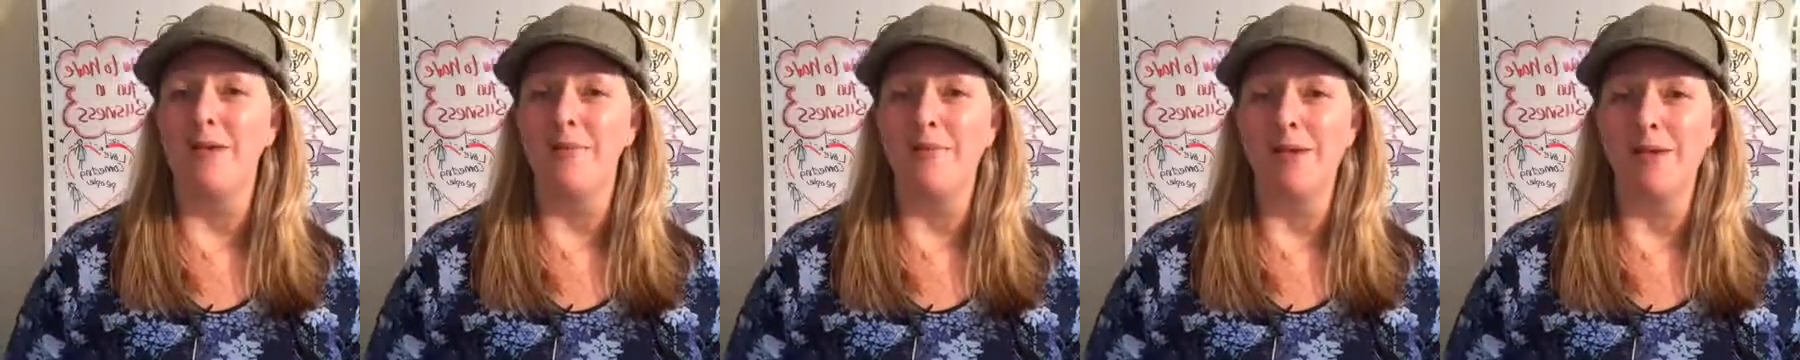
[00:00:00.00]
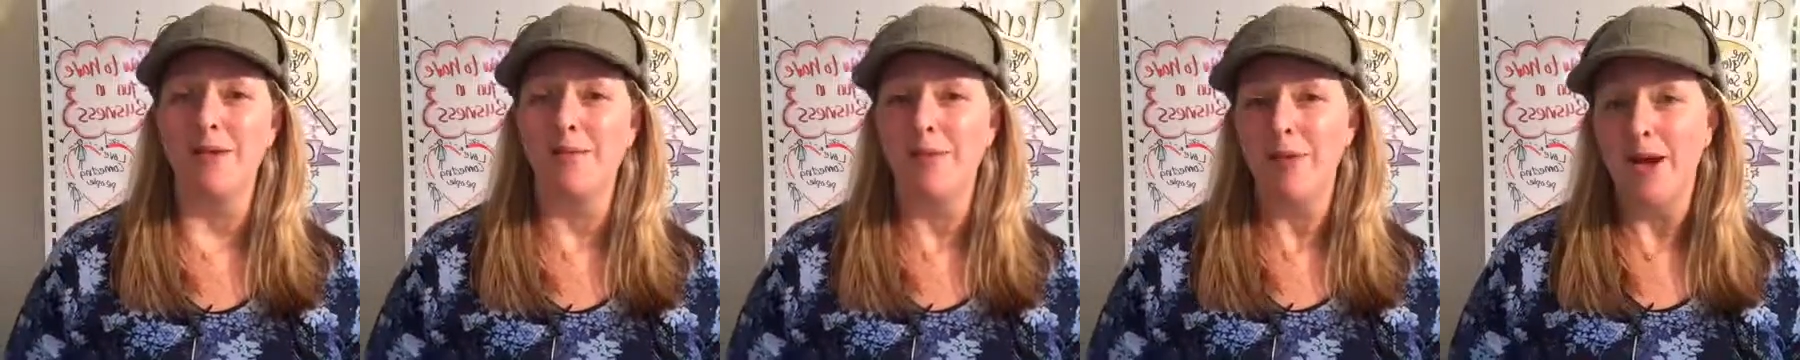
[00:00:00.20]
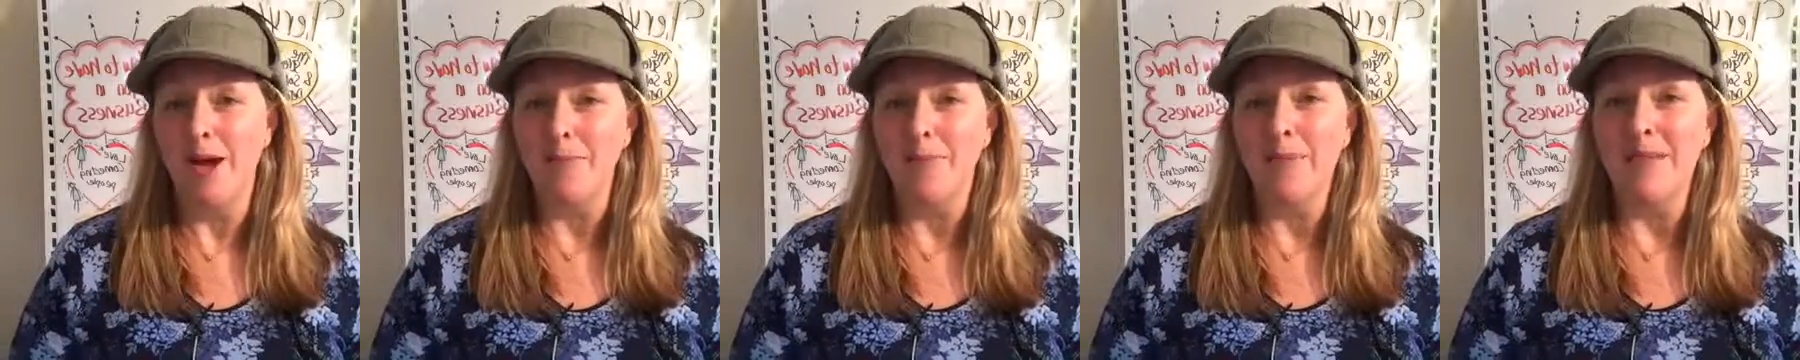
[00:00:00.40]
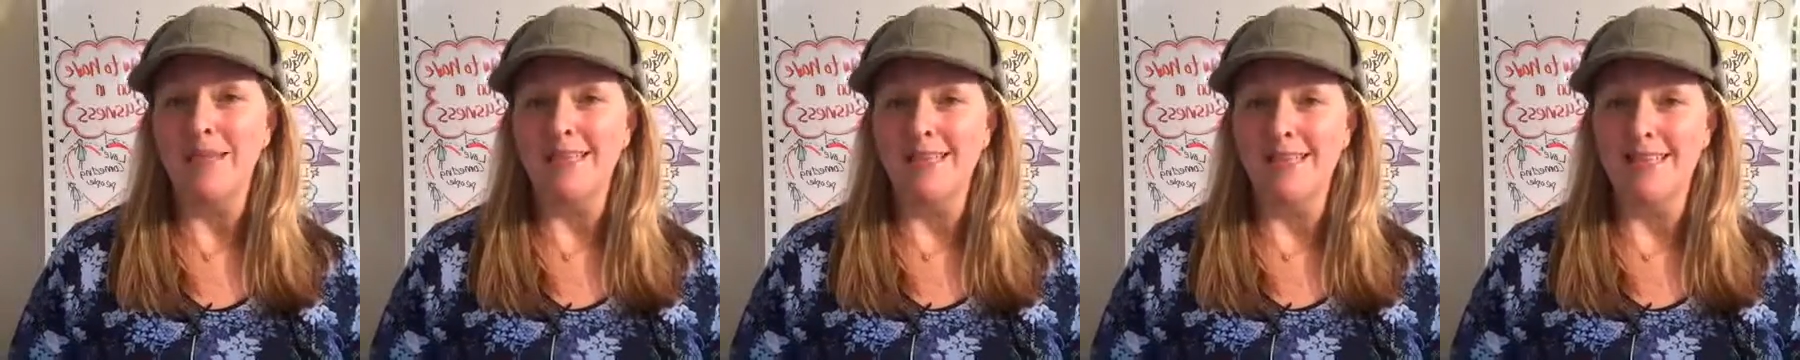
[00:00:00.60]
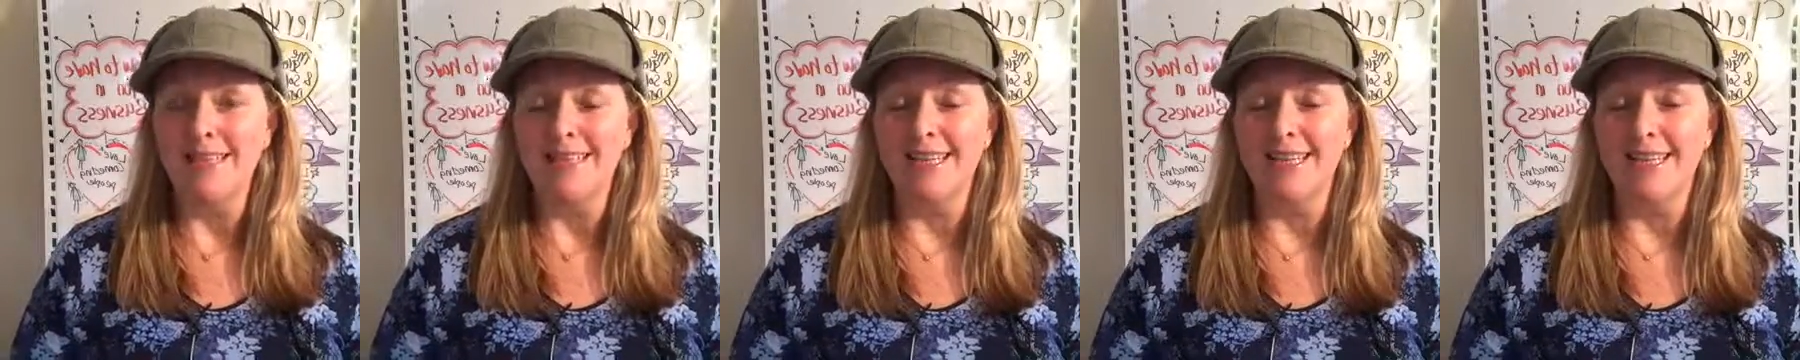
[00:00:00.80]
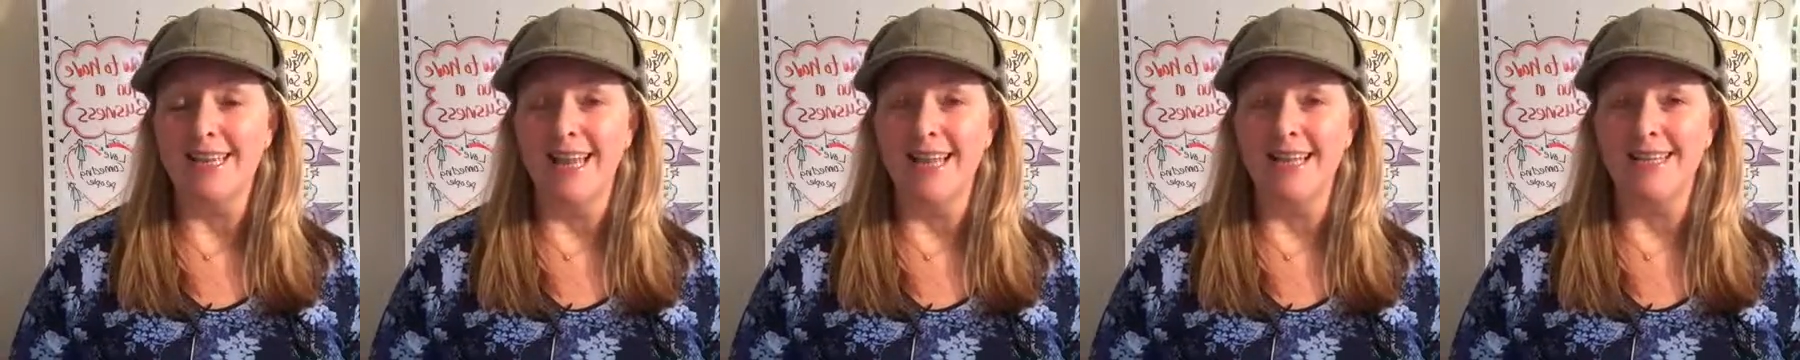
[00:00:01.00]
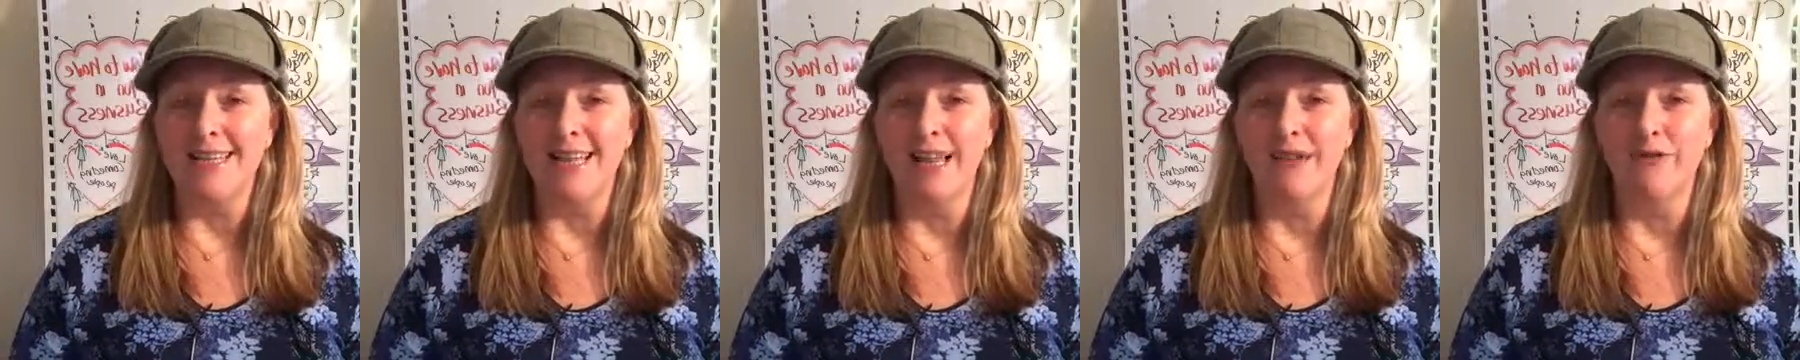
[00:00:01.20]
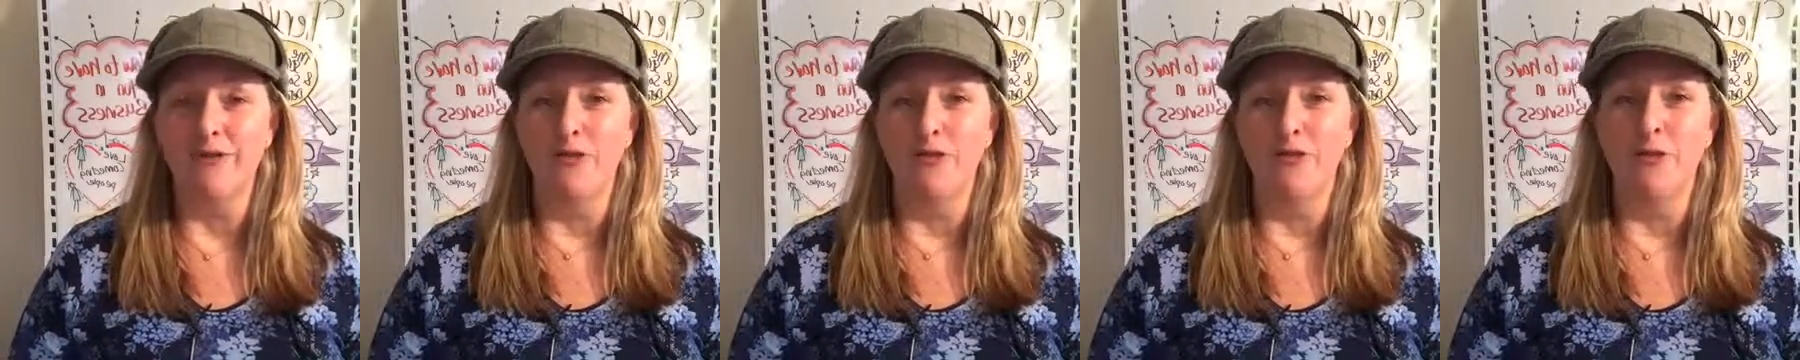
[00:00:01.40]
my business to the next
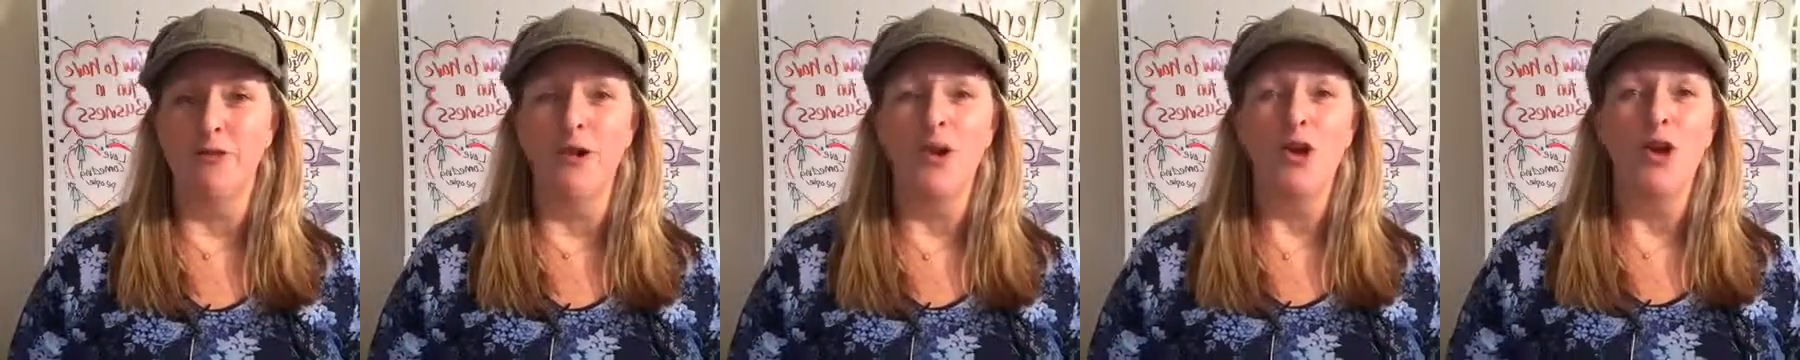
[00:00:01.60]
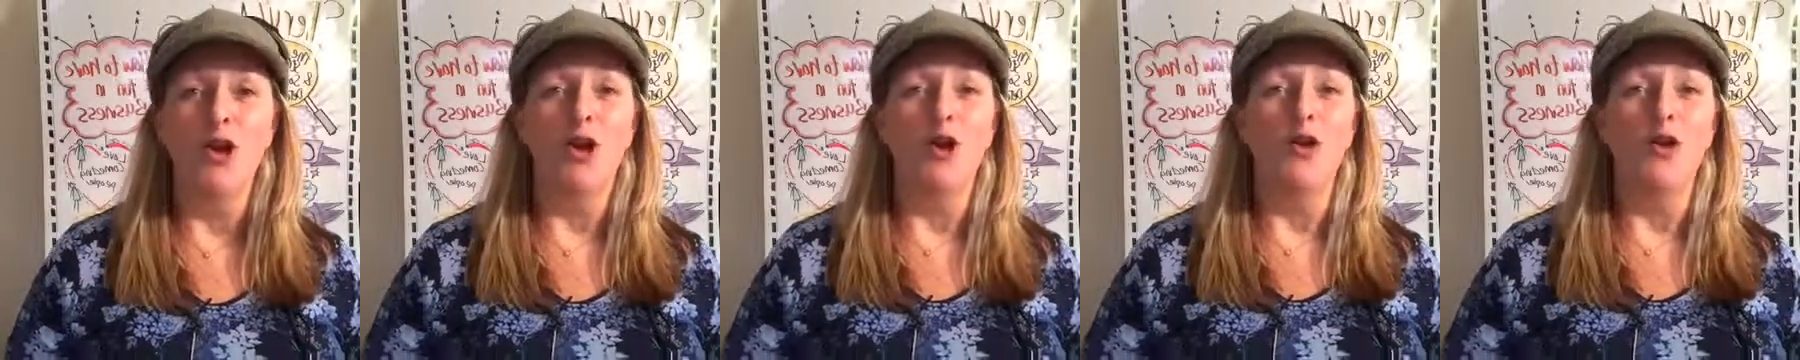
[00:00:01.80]
level,